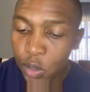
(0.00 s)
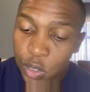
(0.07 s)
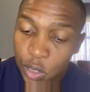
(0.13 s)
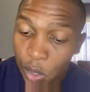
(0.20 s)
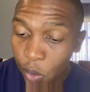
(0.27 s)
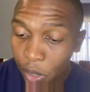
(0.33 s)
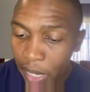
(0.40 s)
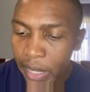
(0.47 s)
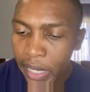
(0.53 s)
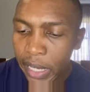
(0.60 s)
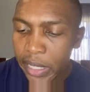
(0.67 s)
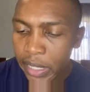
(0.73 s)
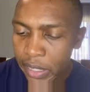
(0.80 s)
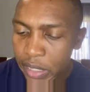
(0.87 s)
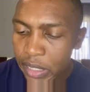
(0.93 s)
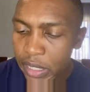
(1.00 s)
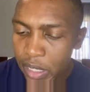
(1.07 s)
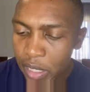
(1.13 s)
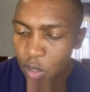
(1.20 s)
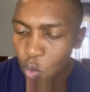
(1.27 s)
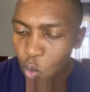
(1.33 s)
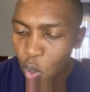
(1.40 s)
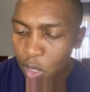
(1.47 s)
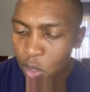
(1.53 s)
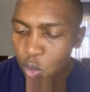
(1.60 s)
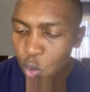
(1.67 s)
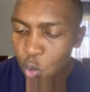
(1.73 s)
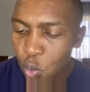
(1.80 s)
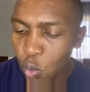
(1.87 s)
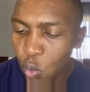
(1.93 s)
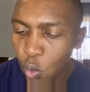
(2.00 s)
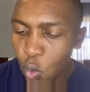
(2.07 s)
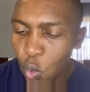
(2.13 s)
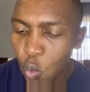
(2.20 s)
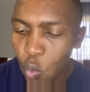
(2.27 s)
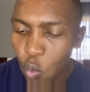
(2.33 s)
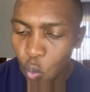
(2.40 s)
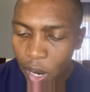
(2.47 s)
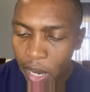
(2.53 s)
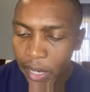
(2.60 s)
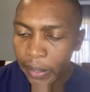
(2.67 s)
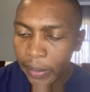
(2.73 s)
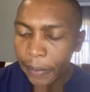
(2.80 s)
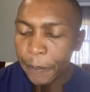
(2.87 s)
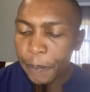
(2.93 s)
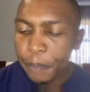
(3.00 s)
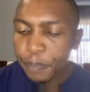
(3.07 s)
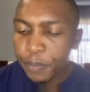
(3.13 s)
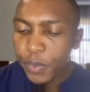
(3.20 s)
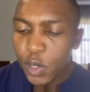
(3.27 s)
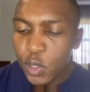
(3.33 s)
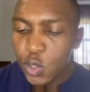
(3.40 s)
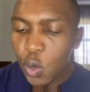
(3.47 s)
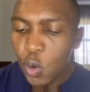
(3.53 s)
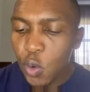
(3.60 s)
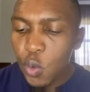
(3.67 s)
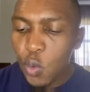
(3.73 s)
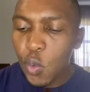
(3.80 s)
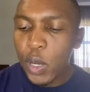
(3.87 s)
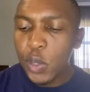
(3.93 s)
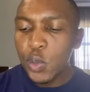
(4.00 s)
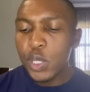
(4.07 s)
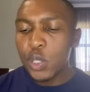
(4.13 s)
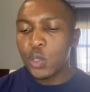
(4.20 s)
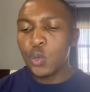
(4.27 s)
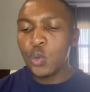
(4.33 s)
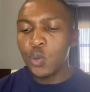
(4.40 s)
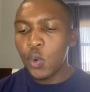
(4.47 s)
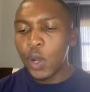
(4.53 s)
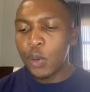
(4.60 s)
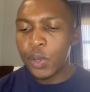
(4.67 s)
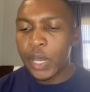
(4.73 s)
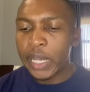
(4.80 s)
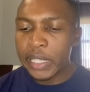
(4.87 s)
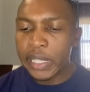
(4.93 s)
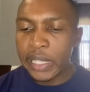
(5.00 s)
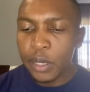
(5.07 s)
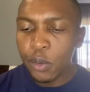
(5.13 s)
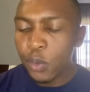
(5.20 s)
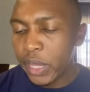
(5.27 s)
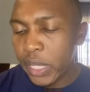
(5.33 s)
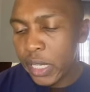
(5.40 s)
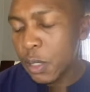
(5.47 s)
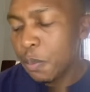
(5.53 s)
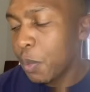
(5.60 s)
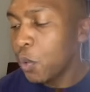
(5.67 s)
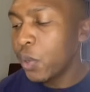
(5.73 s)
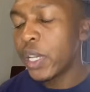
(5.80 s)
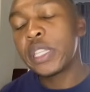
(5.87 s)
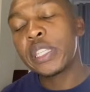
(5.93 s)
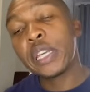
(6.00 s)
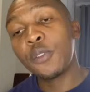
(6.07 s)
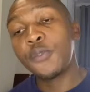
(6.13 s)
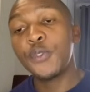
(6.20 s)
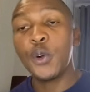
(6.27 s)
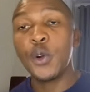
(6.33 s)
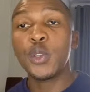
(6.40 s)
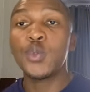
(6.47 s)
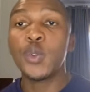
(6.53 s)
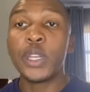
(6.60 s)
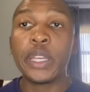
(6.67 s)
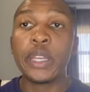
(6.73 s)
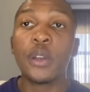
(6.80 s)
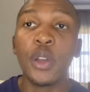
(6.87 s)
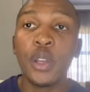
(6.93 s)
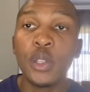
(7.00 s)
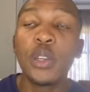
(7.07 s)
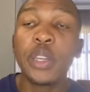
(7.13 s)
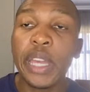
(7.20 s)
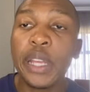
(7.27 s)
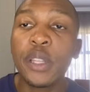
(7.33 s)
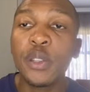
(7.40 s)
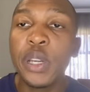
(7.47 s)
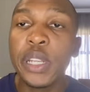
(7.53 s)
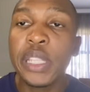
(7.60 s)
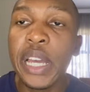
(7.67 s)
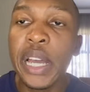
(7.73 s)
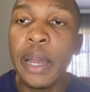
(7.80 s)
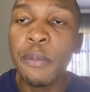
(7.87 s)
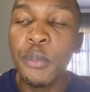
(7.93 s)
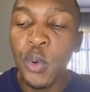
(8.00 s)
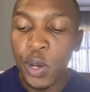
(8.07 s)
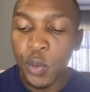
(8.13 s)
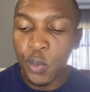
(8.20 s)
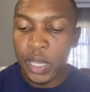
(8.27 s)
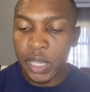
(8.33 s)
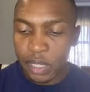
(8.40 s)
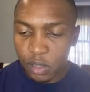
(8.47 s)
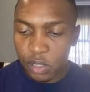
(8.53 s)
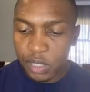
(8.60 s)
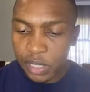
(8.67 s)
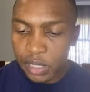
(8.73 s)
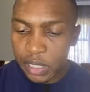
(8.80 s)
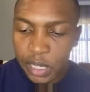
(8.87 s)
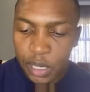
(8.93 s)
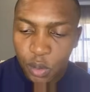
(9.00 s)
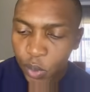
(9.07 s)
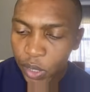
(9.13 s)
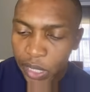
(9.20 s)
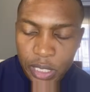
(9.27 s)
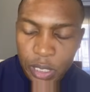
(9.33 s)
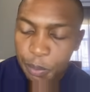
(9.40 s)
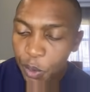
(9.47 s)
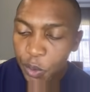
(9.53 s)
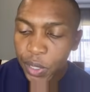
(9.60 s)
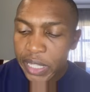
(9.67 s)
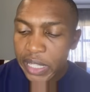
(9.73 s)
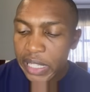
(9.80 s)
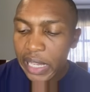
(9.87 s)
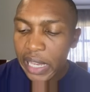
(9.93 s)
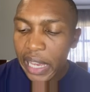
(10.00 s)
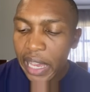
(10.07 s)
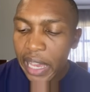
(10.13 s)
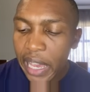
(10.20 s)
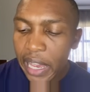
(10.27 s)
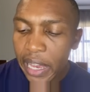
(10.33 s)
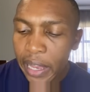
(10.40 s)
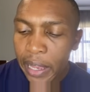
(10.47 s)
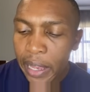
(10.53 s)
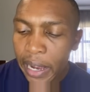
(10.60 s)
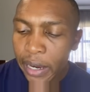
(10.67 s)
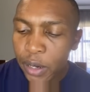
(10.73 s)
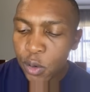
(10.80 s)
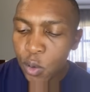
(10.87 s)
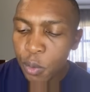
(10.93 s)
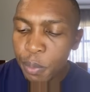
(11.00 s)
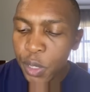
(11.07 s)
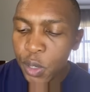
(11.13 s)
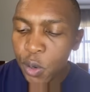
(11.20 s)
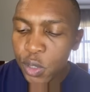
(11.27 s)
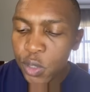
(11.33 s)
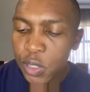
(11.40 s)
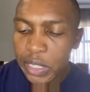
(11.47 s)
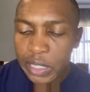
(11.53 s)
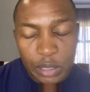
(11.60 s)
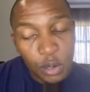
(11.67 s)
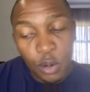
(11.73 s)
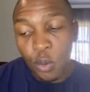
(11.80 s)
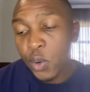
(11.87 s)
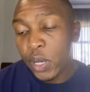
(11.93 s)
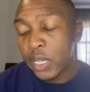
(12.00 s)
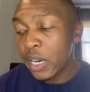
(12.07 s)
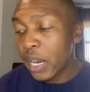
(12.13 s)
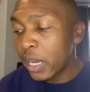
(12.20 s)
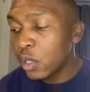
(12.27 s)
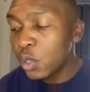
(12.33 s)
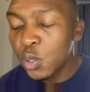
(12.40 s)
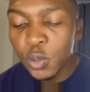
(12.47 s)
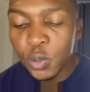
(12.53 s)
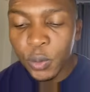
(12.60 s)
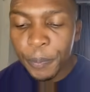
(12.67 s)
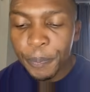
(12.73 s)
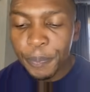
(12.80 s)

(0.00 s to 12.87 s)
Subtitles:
or rather is equal to 1. So what we do when we are dealing with exponents, and of course we're going to get to a time when we just deal with exponents, I know, because we're trying to